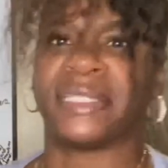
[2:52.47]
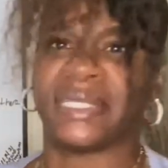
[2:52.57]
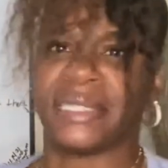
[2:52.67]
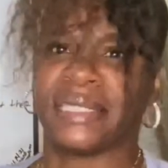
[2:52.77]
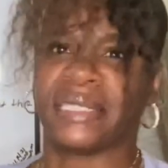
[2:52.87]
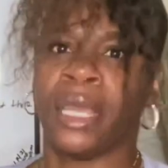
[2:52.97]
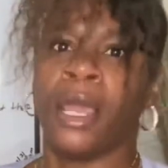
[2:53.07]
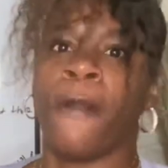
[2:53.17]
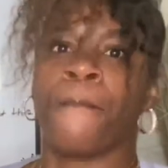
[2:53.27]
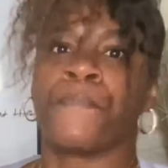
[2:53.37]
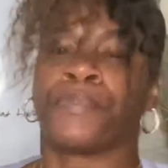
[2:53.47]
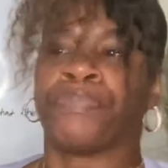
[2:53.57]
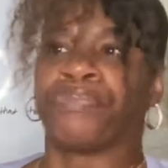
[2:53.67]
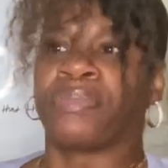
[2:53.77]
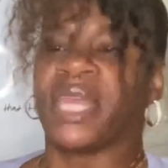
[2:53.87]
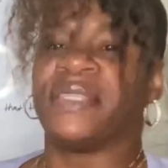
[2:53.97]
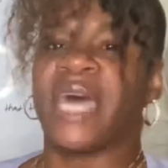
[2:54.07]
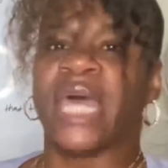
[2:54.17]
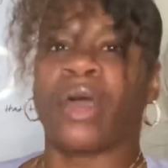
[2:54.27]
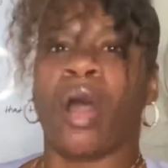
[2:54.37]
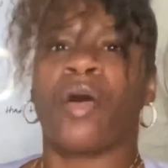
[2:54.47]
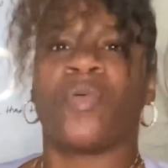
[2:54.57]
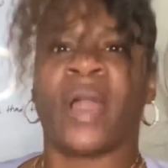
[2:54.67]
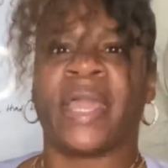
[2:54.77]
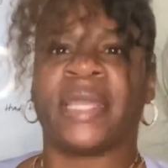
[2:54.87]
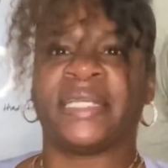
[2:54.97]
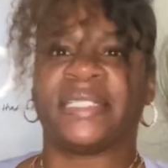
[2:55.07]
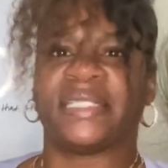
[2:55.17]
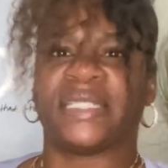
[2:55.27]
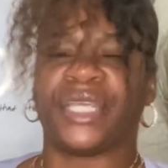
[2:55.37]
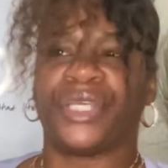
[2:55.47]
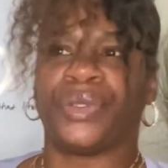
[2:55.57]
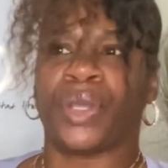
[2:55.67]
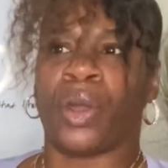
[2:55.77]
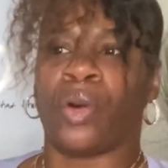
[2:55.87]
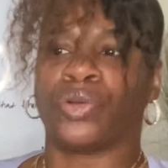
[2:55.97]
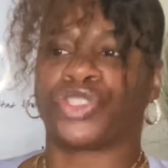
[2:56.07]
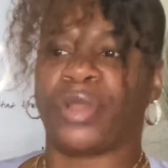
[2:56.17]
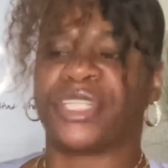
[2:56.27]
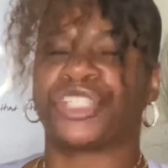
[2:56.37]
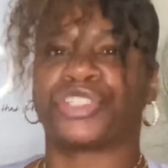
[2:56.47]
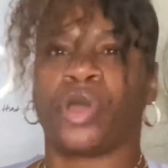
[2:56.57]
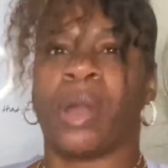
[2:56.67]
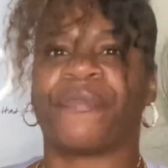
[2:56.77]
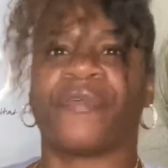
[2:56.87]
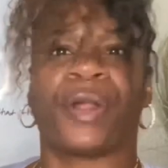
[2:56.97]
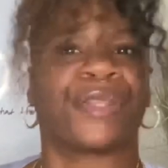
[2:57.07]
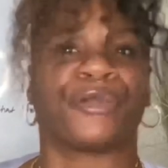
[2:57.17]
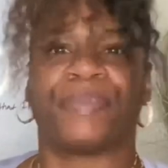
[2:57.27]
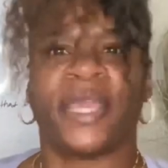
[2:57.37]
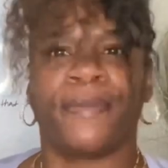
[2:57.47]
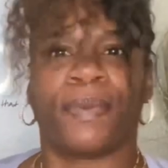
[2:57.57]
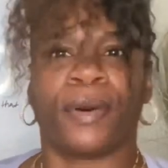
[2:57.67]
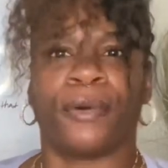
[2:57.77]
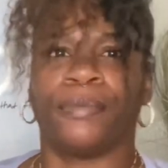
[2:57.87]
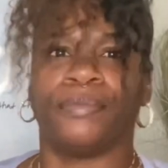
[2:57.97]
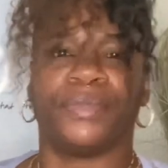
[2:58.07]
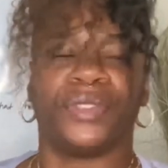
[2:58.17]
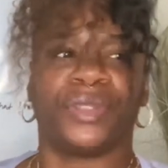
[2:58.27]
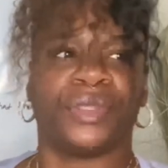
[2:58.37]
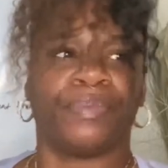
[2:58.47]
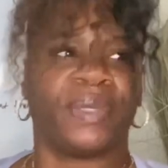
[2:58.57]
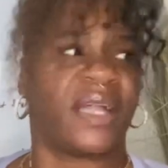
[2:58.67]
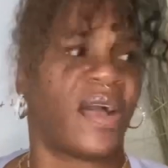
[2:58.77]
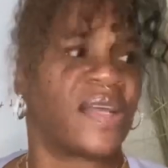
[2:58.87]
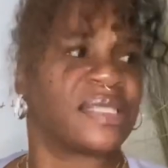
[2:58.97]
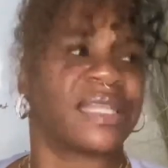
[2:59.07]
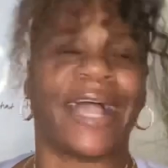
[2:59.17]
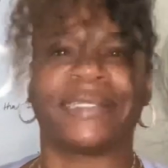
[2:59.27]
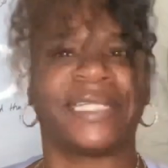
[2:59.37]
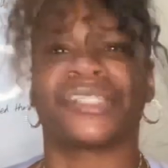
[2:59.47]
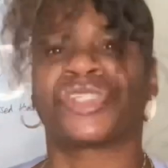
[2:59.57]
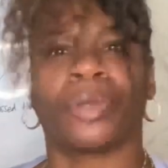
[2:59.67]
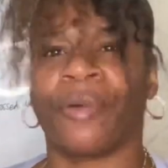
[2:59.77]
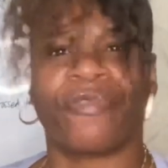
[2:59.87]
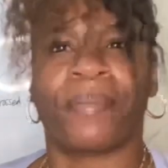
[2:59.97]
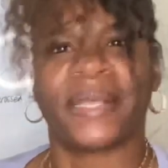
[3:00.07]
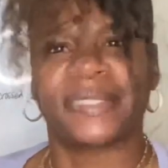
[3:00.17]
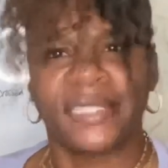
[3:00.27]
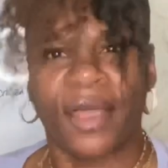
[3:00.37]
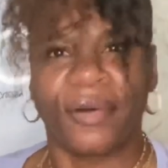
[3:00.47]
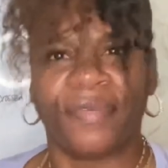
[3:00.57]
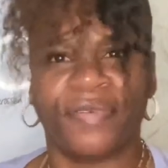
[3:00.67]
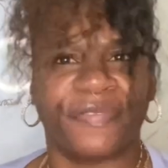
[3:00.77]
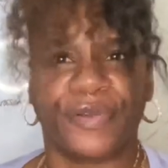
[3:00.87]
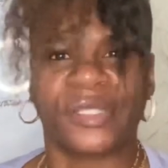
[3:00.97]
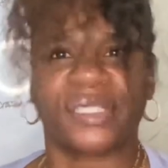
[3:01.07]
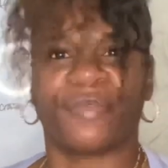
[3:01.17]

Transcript: is not always, trying to show up for other people, because I need to show up for myself first and